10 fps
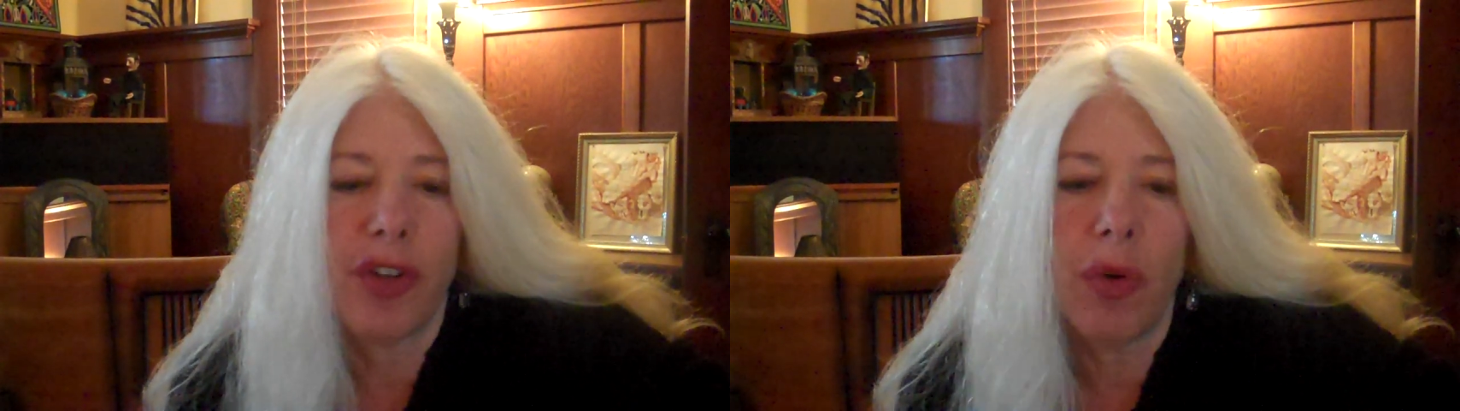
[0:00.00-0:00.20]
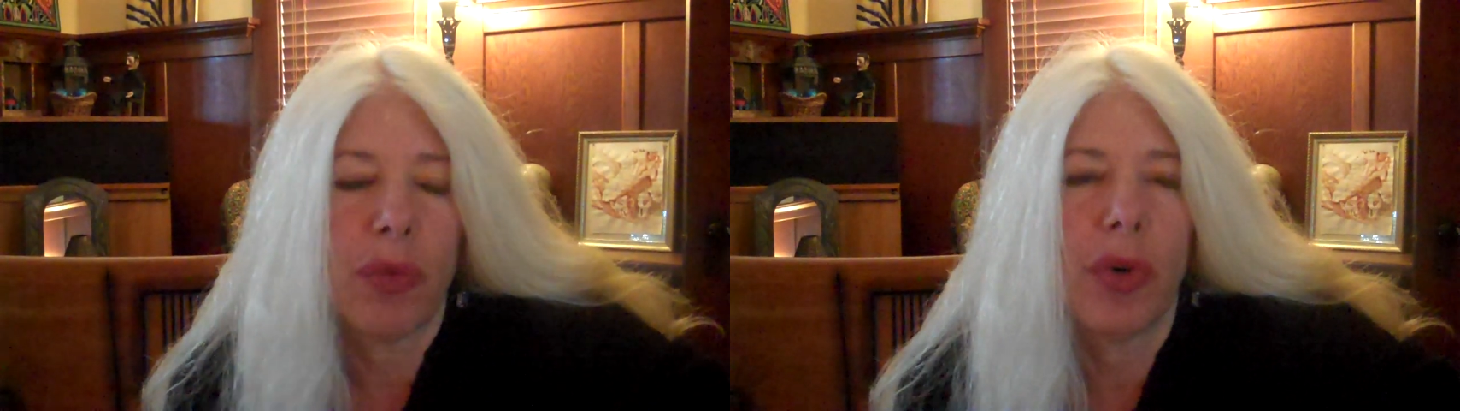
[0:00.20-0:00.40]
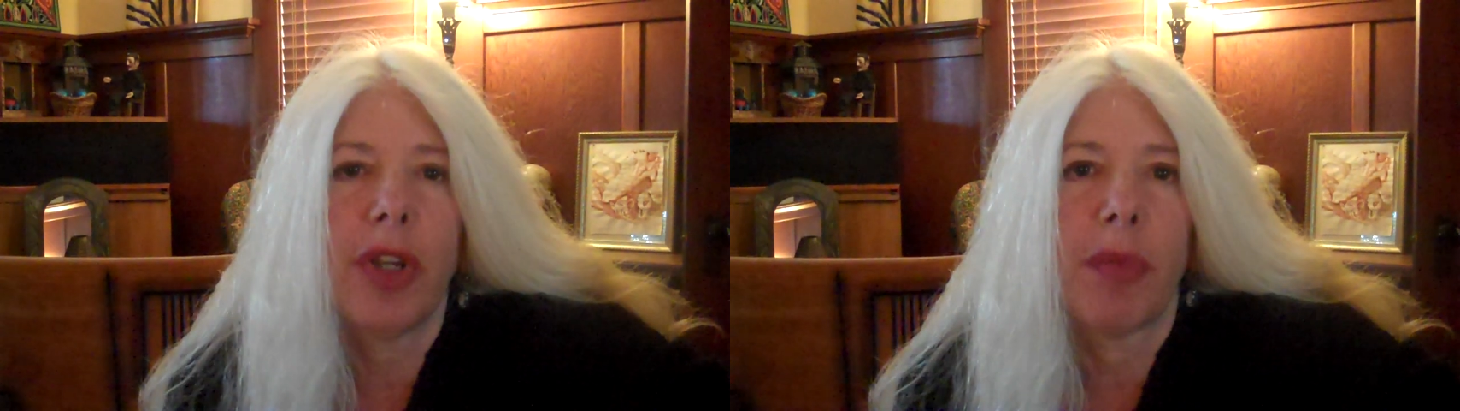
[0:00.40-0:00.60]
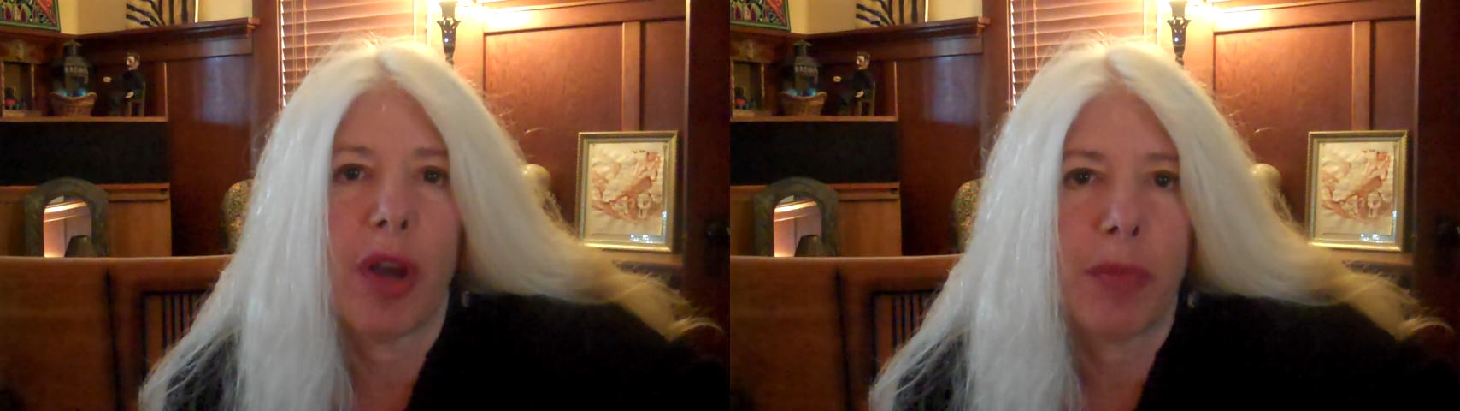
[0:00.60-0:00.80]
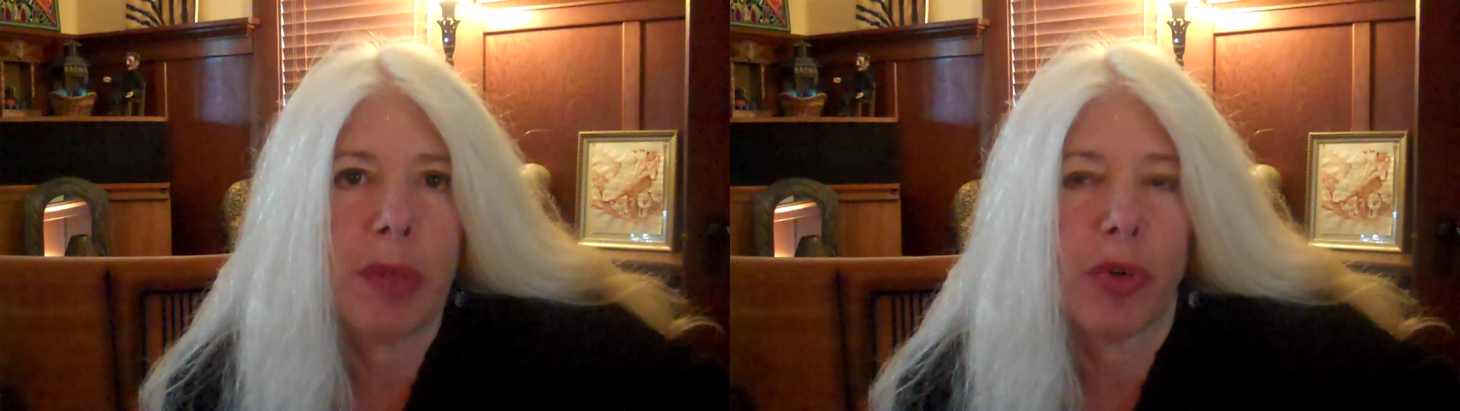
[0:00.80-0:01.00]
don't worry
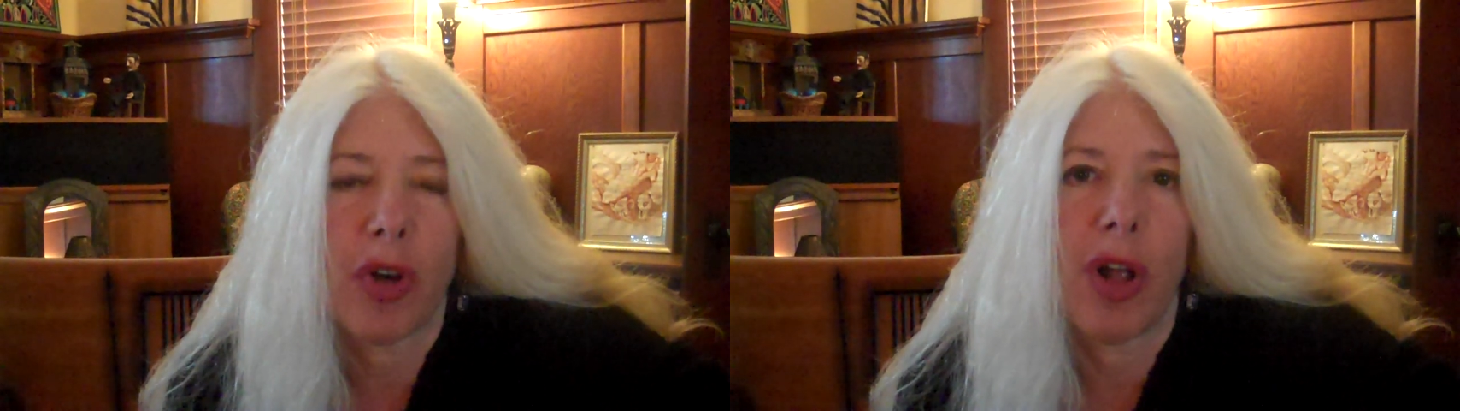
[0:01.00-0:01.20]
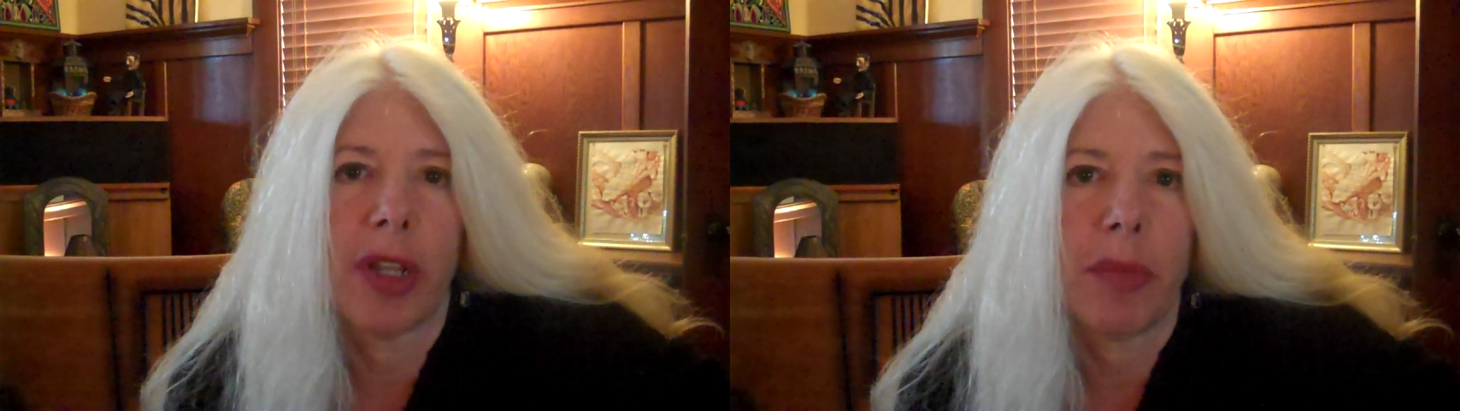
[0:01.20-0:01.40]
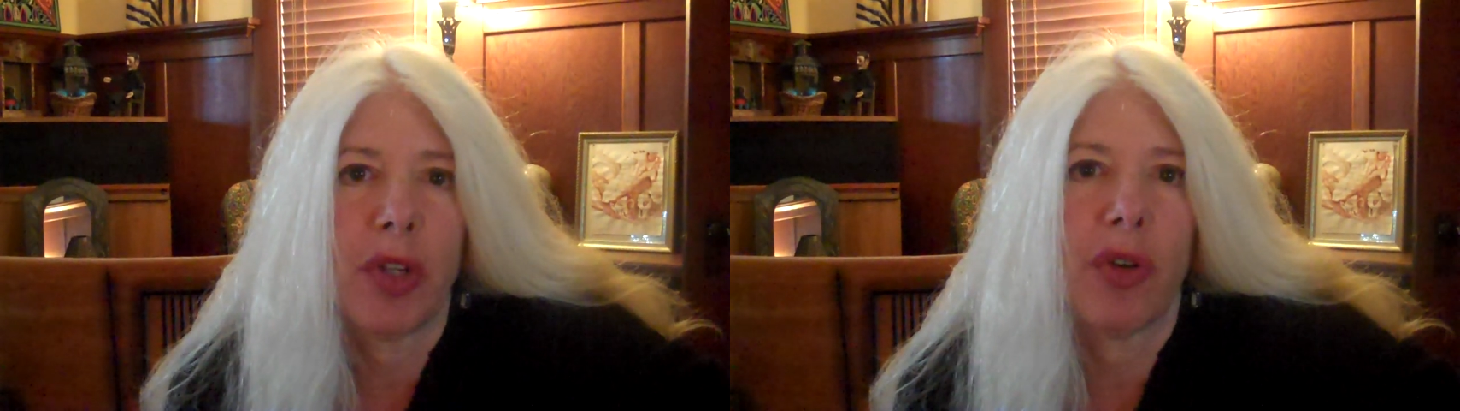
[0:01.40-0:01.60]
about people calling me